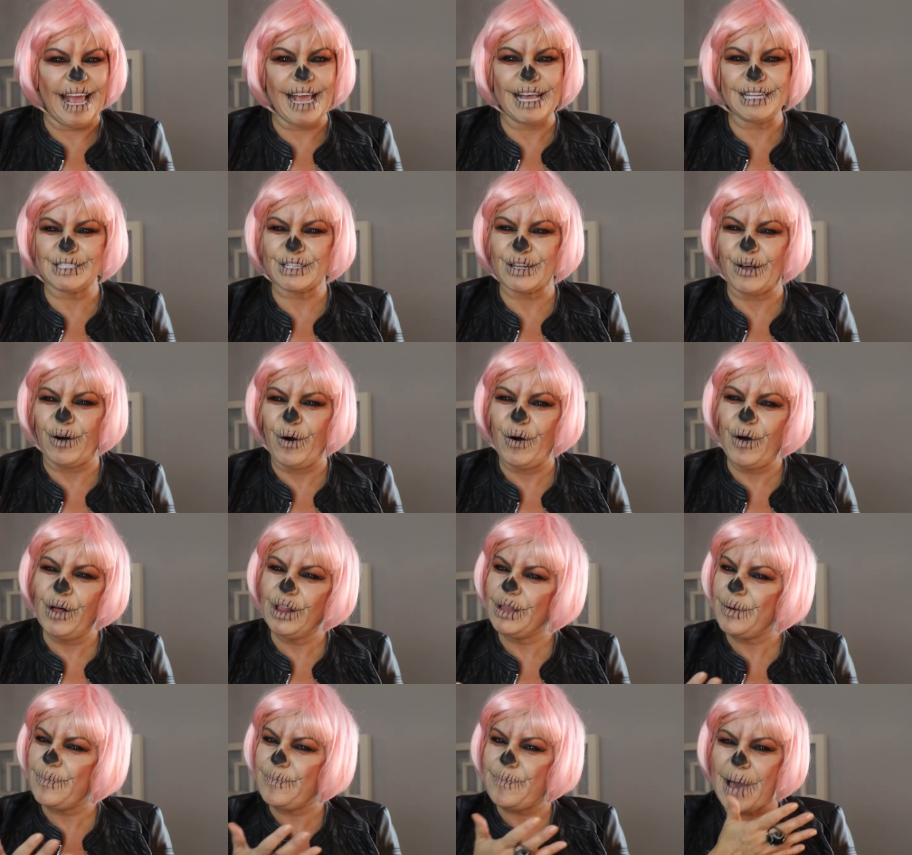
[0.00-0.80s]
it's
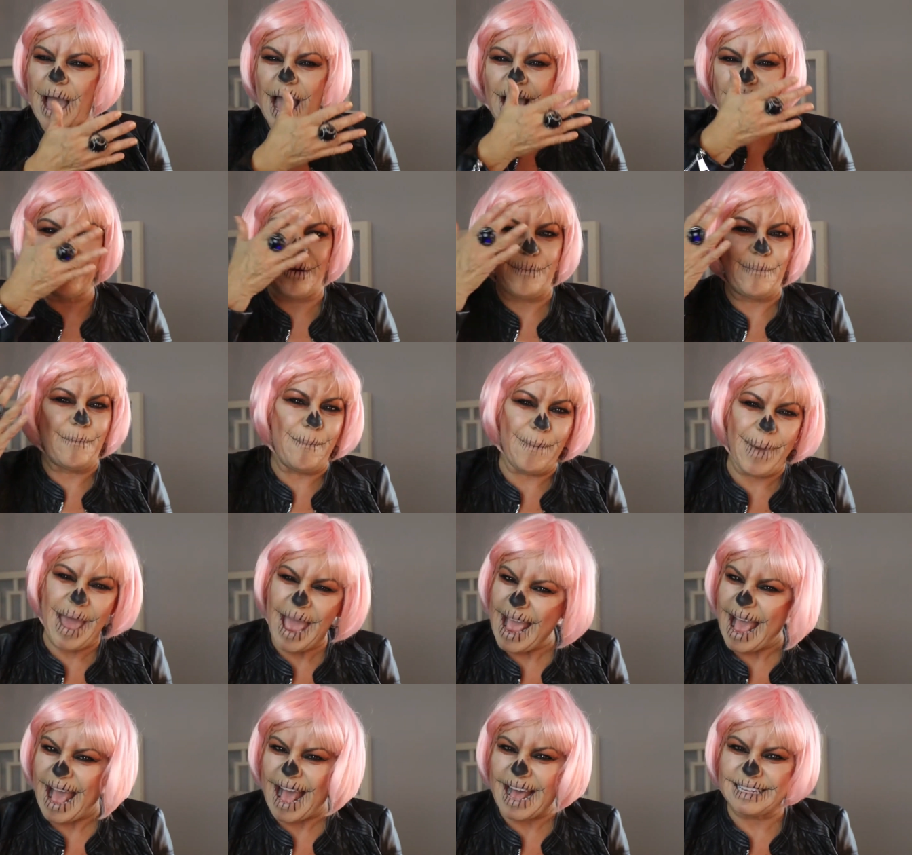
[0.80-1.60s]
all about a
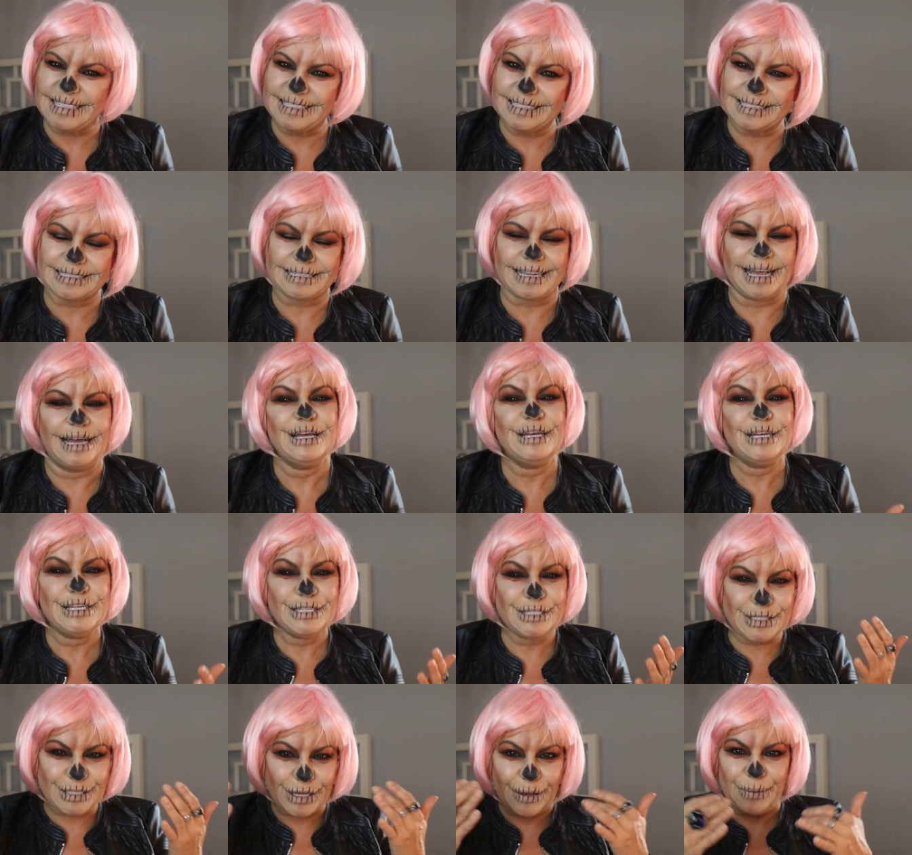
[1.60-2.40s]
mask.
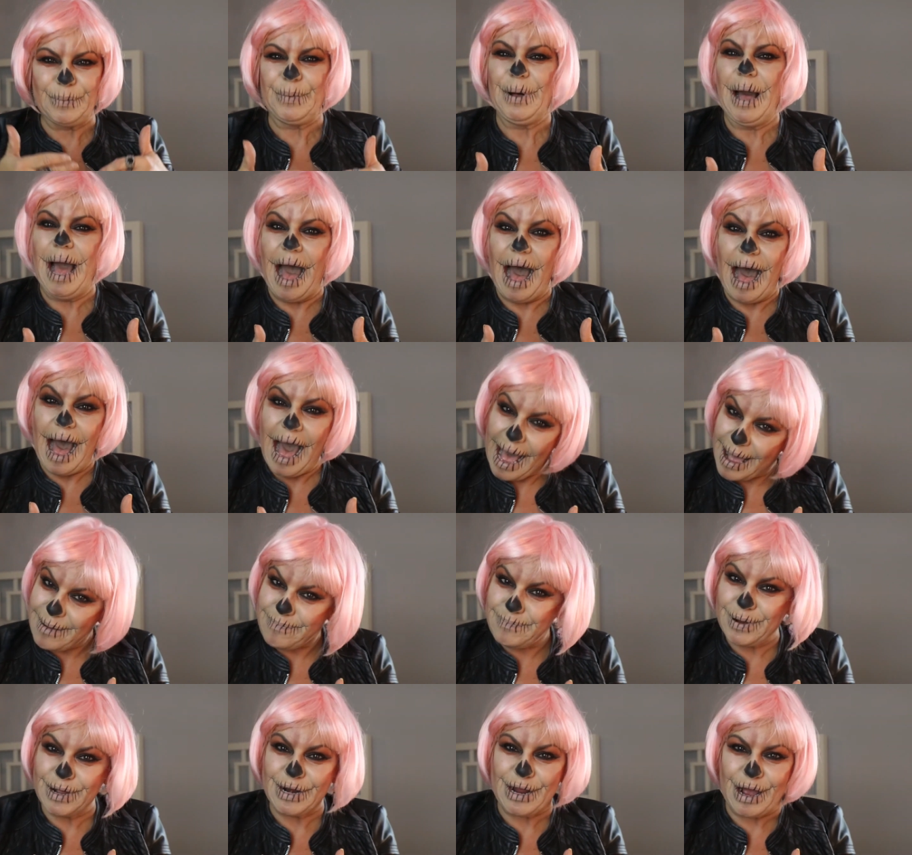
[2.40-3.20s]
So
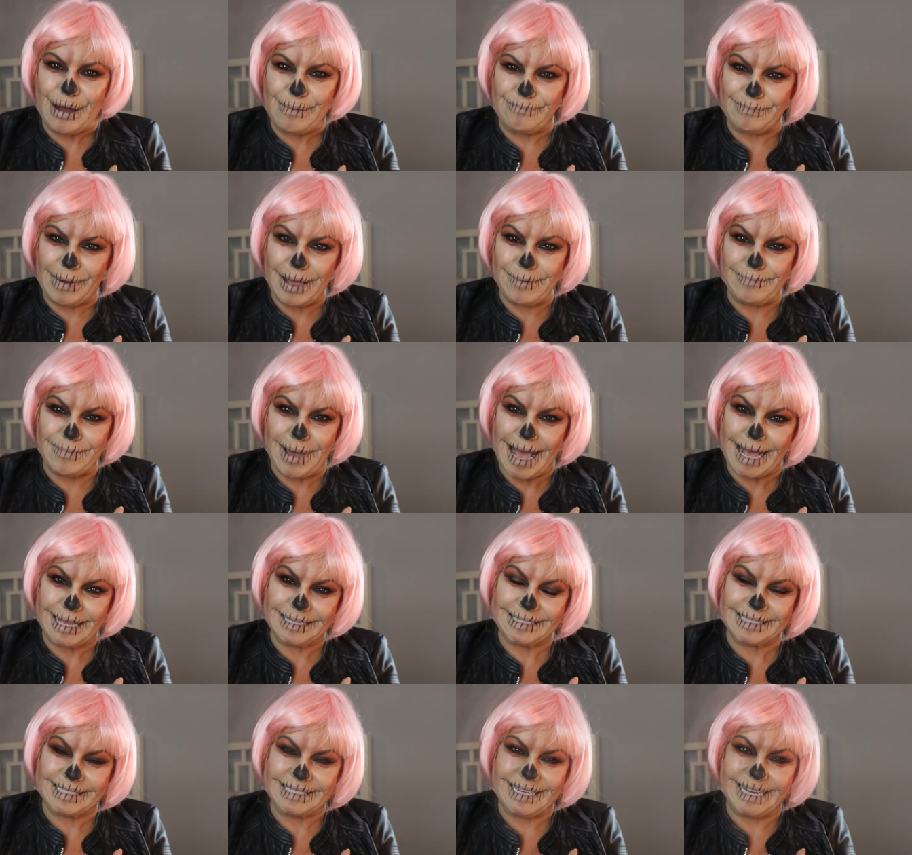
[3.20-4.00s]
I put on my
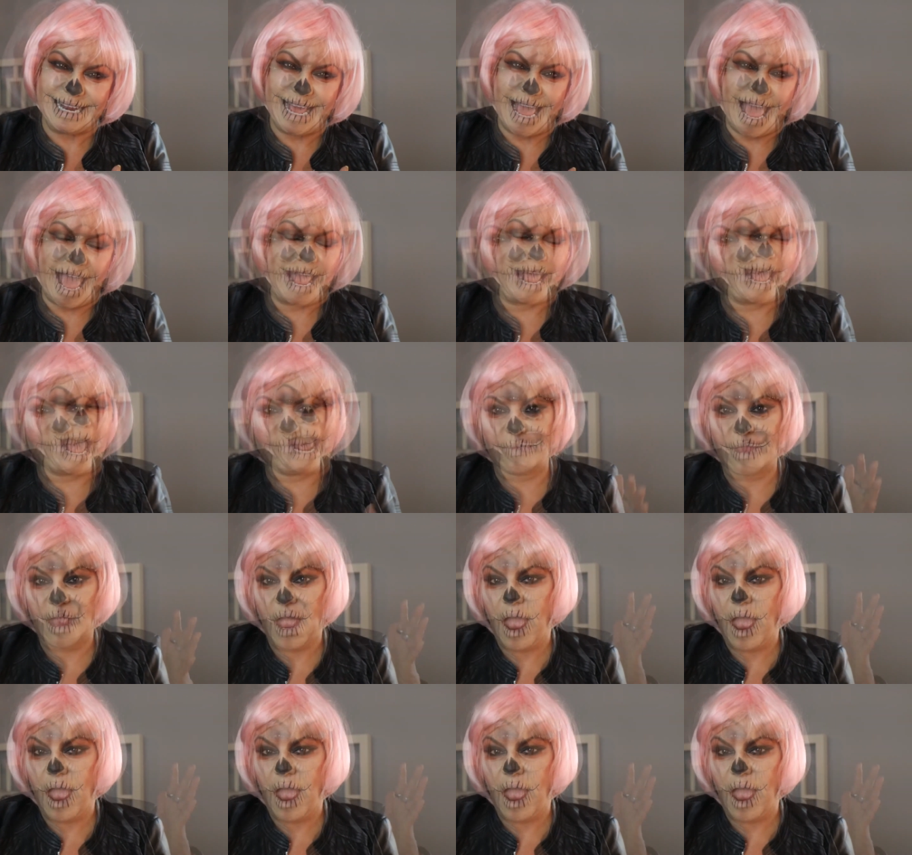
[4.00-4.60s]
mask today.